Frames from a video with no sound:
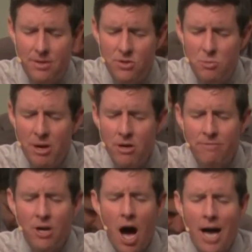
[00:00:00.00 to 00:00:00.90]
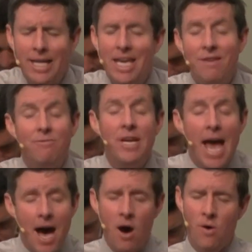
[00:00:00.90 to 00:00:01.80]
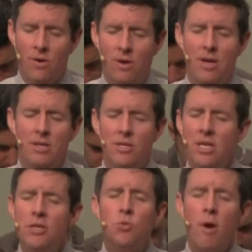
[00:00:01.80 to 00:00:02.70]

Spirit of God, give now to these